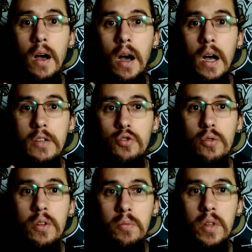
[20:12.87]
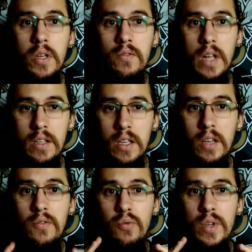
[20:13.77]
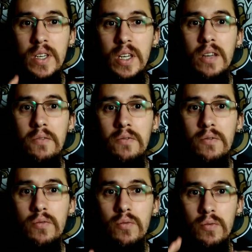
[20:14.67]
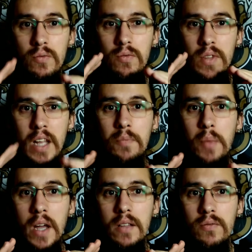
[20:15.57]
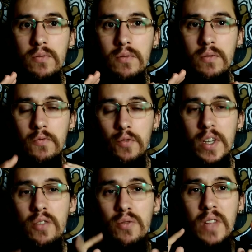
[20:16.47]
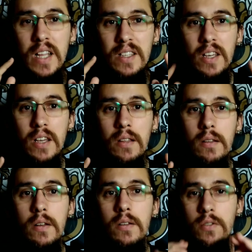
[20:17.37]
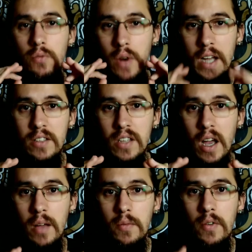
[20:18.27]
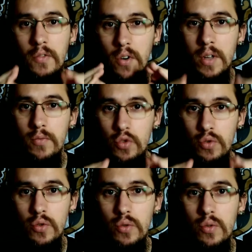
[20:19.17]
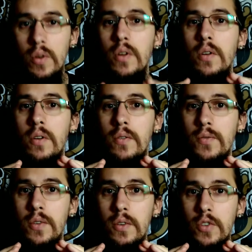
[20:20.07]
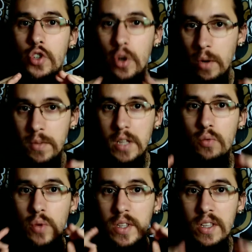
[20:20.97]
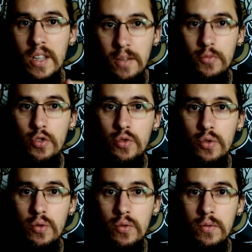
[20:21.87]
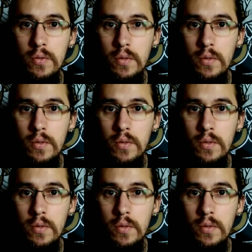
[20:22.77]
I truly believe that if we give to, to that man, if we give to that kid the right time for him to do the job that we need him to do,